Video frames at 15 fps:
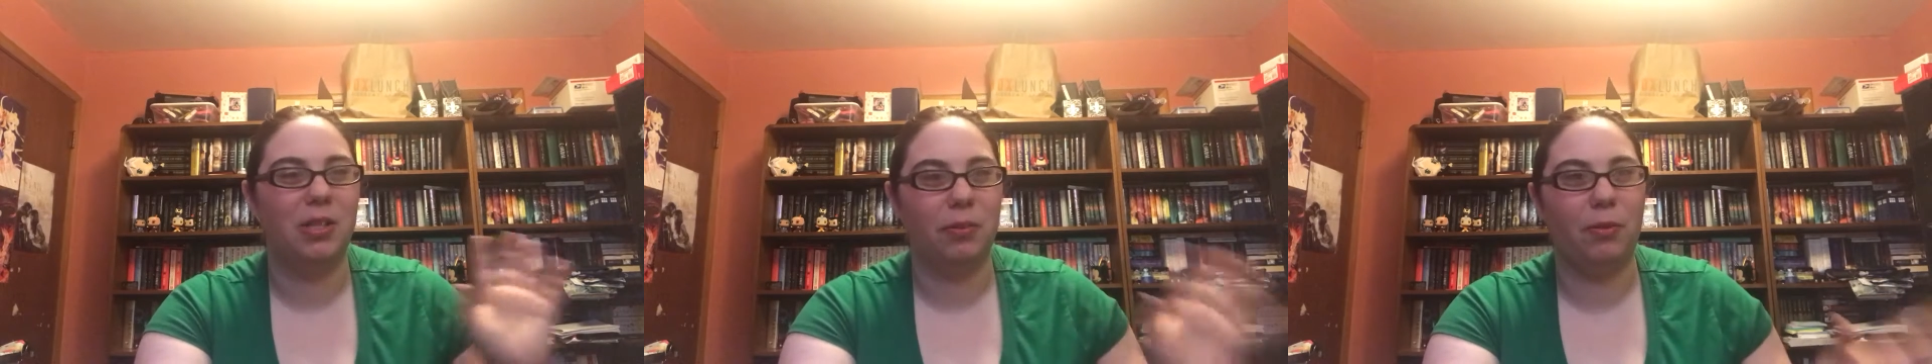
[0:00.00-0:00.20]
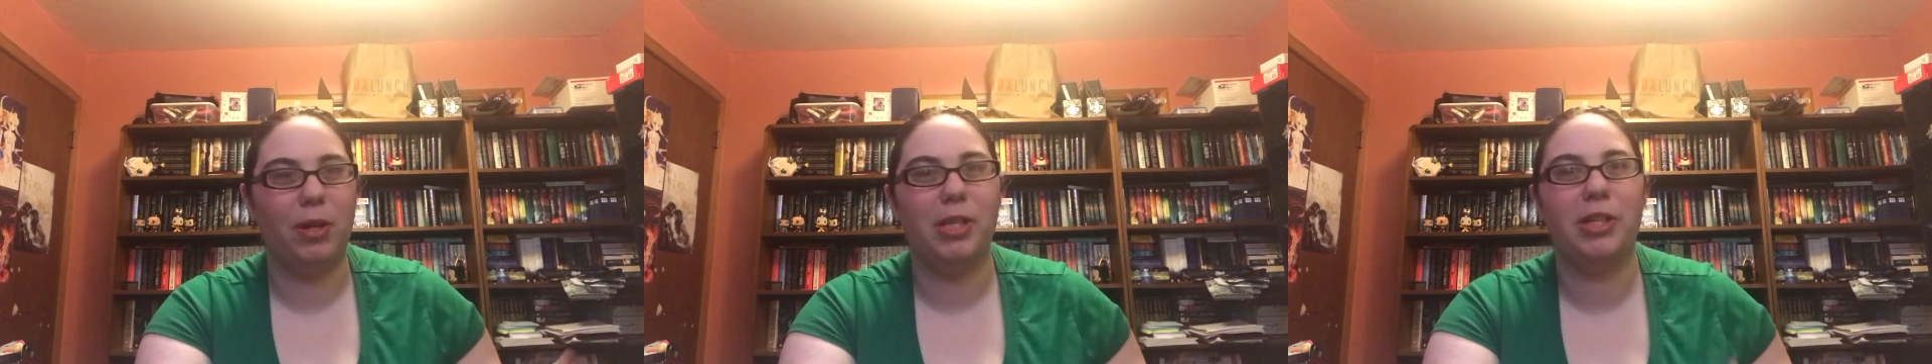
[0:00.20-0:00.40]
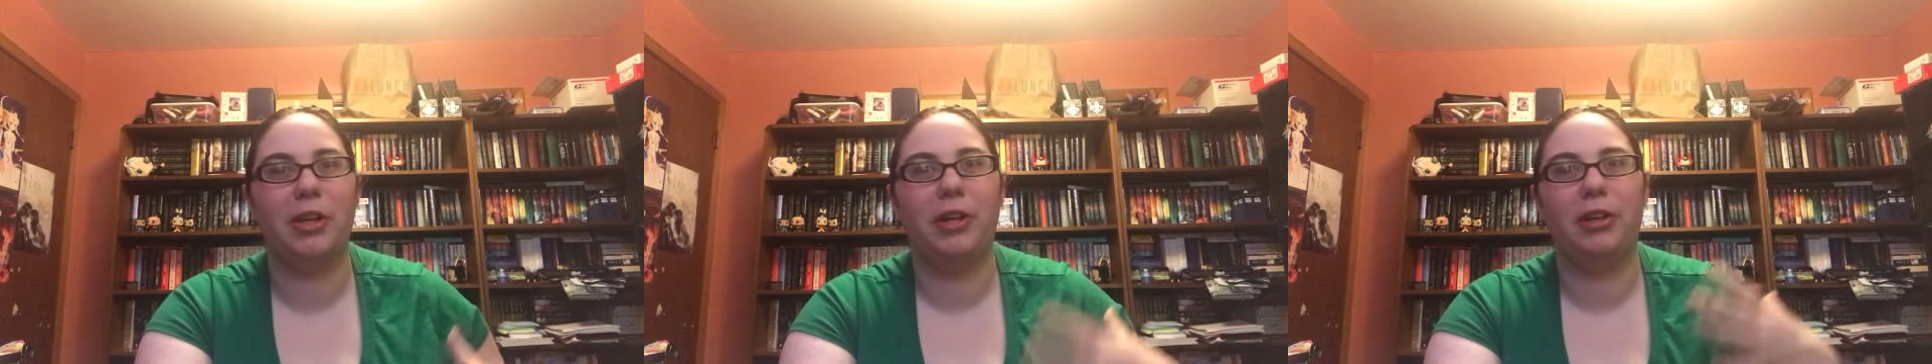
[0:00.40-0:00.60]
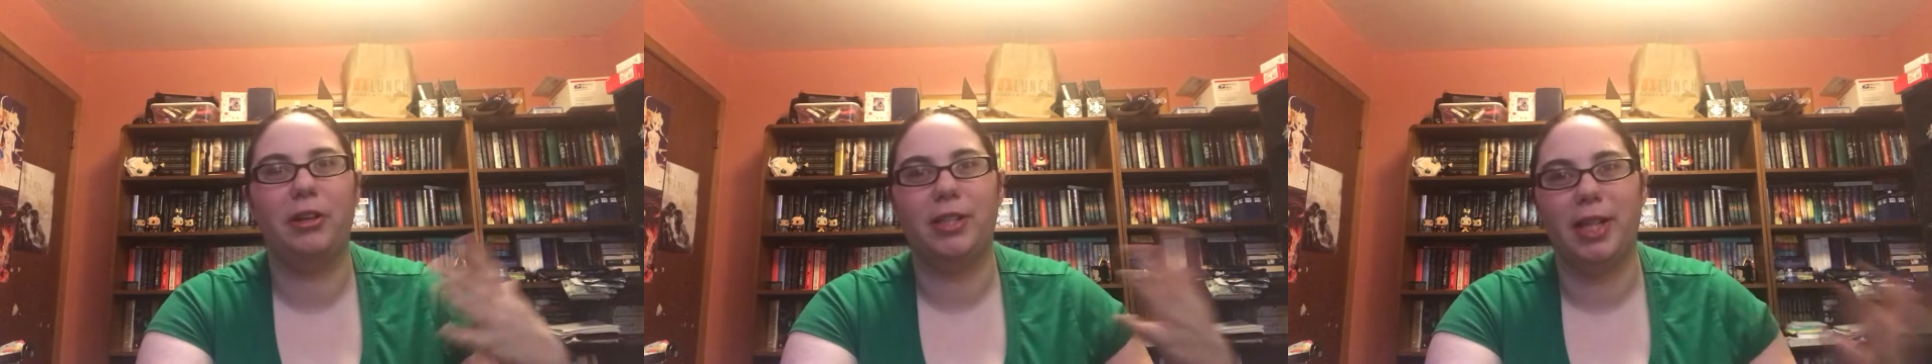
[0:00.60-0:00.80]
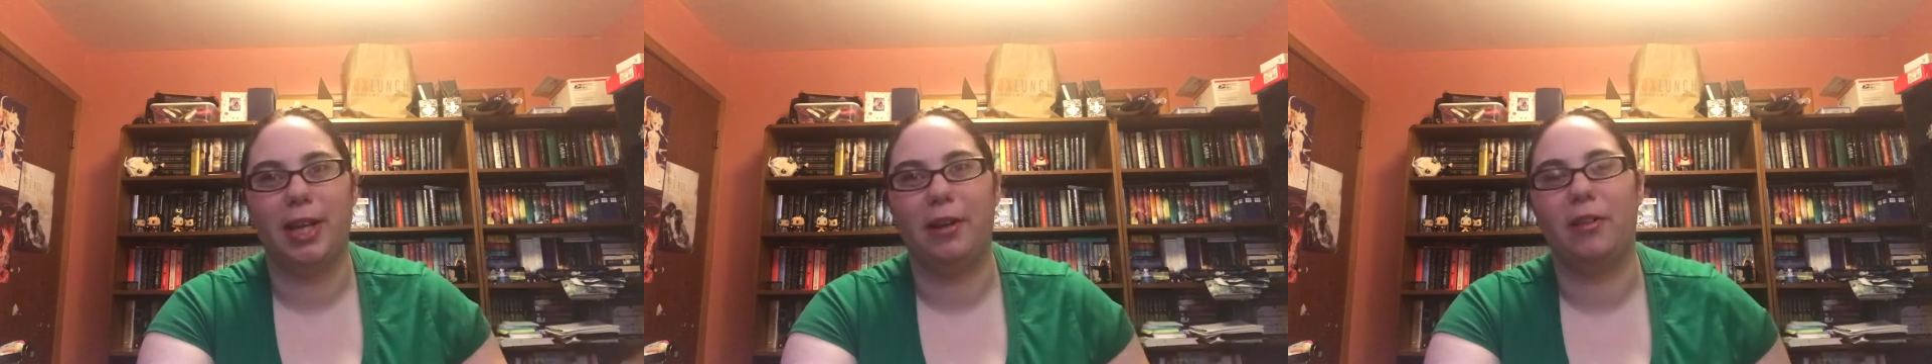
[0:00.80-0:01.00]
up rescuing
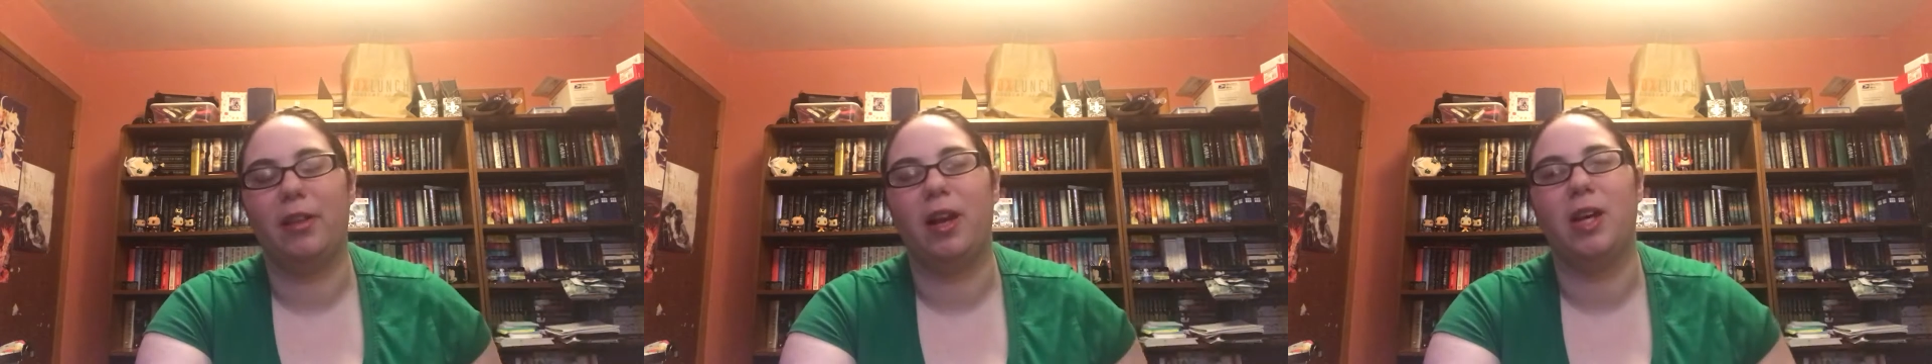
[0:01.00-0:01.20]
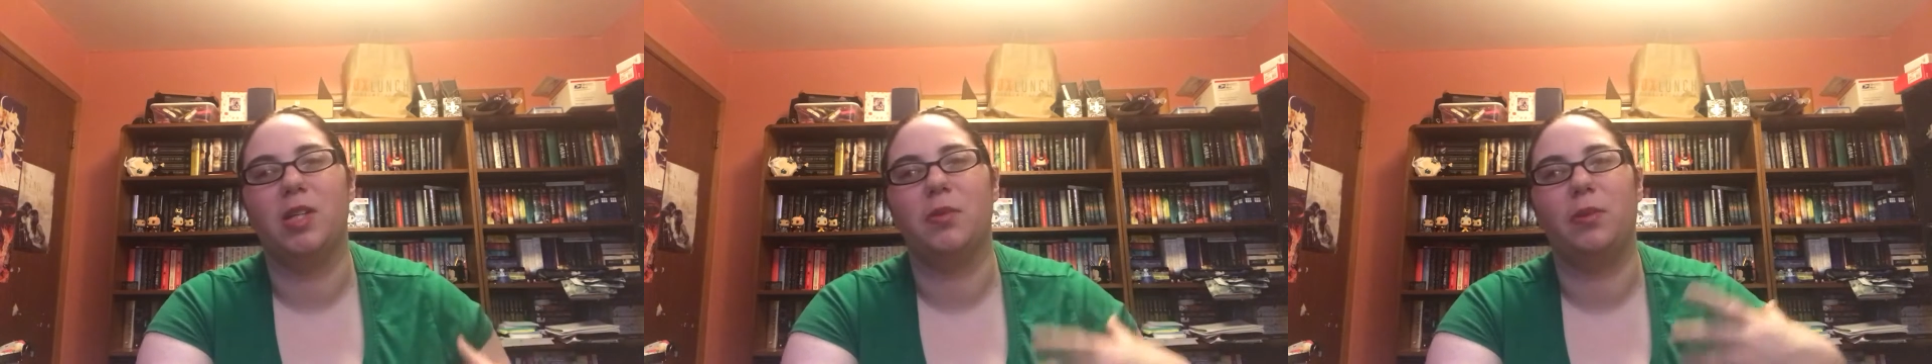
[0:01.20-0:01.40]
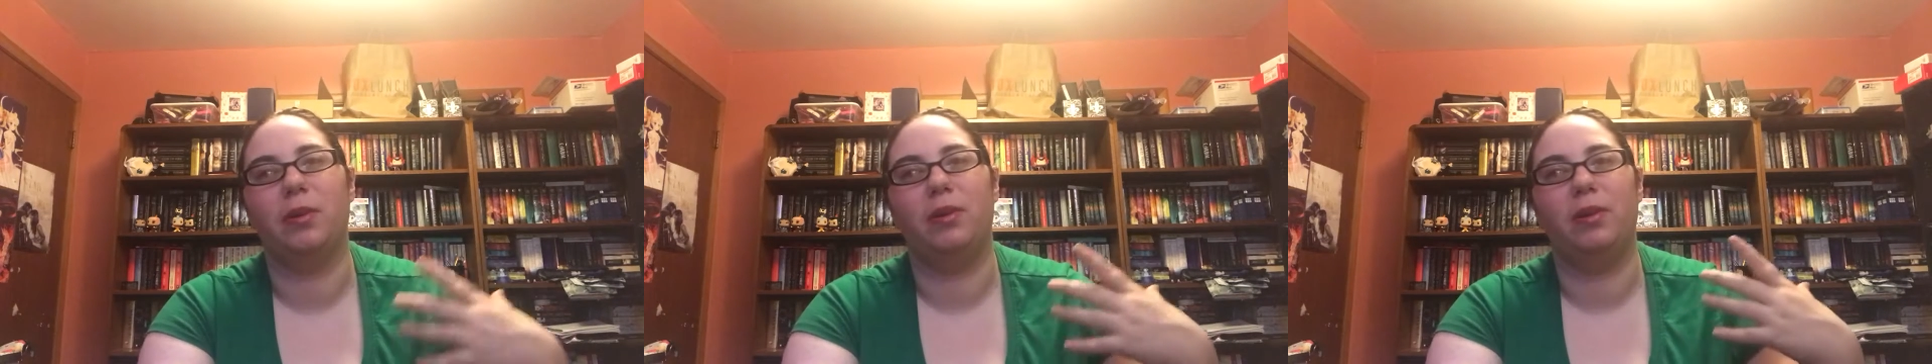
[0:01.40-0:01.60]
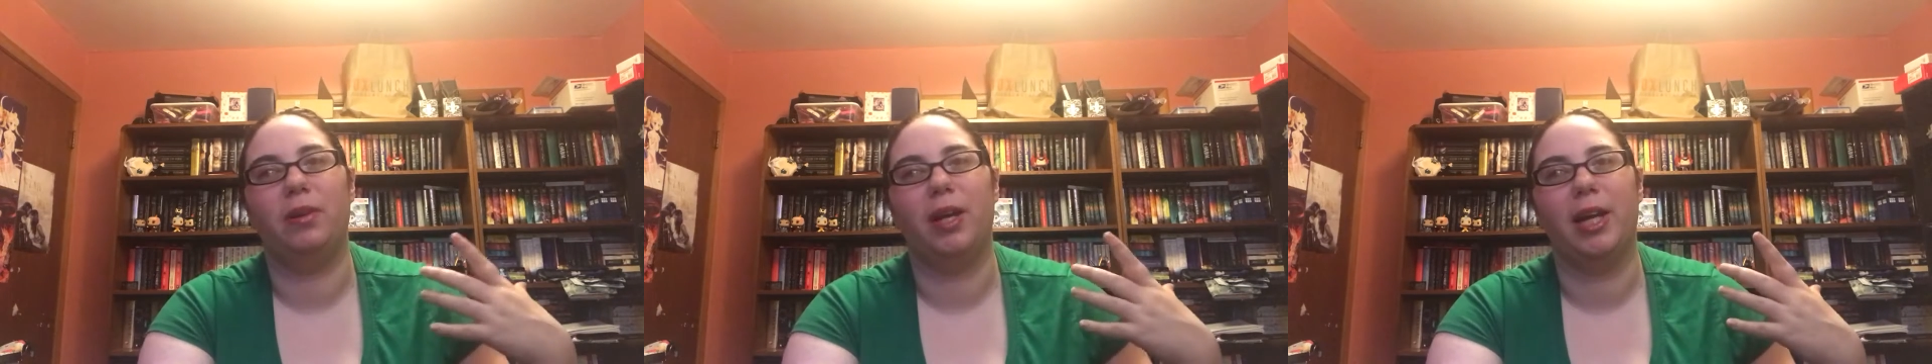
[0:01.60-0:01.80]
her, taking her to the hospital,